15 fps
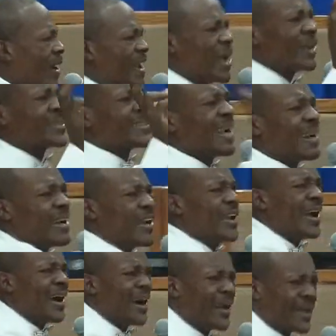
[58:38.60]
you're 10
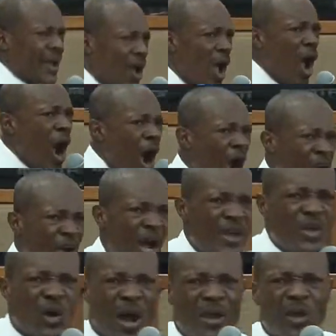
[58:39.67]
yard, are you
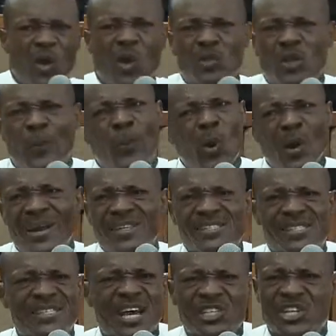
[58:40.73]
go to polling
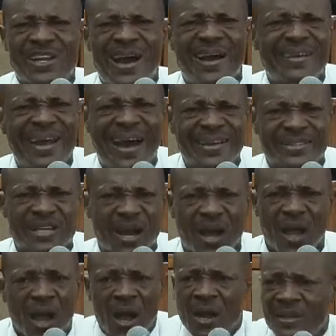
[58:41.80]
station or not,
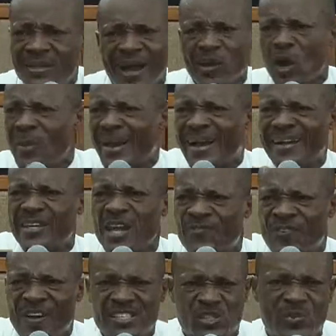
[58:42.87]
that don't make a
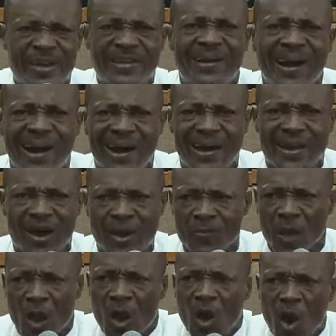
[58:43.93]
difference with God.
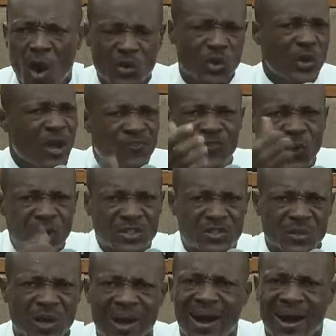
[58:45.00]
How do you vote to
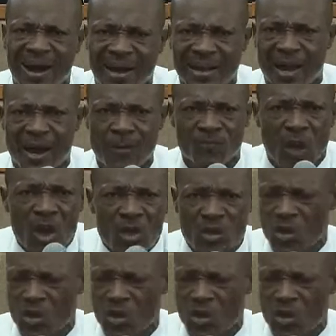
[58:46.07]
God? You